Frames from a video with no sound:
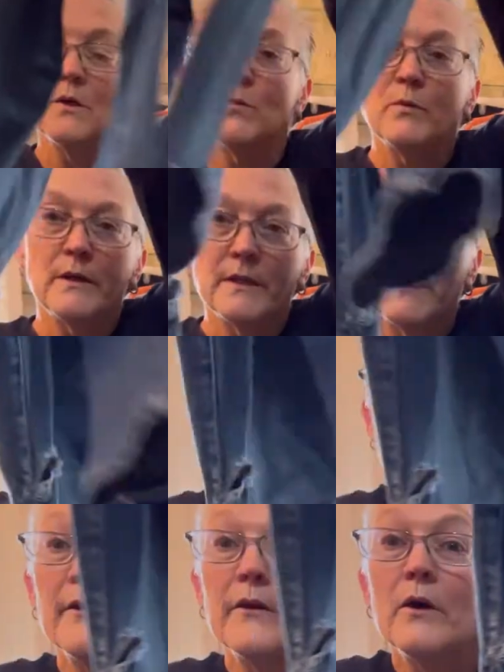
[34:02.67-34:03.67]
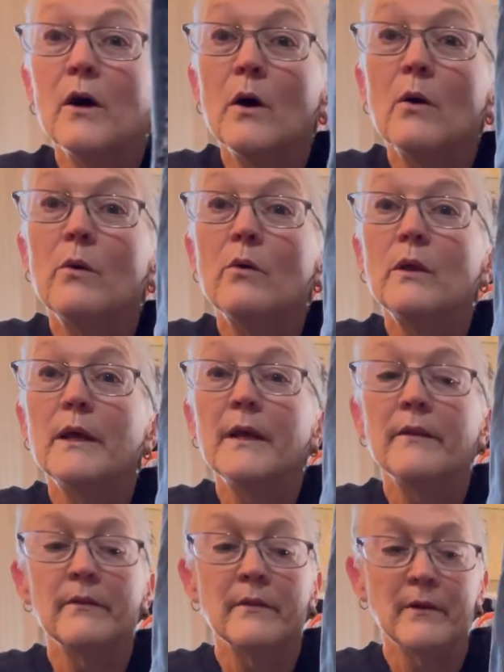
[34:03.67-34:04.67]
with another hole
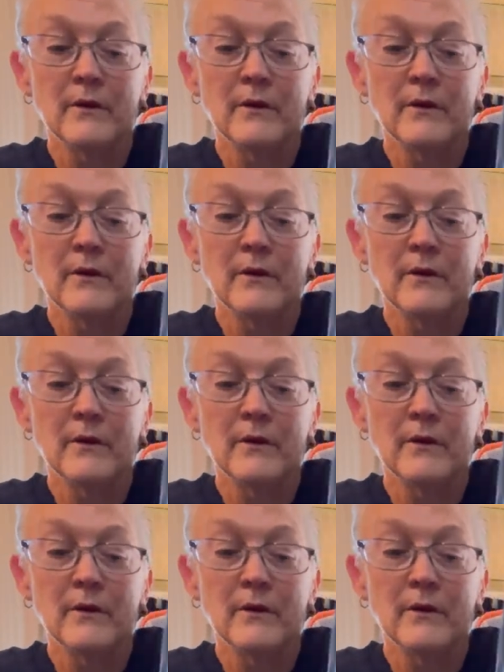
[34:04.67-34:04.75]
in the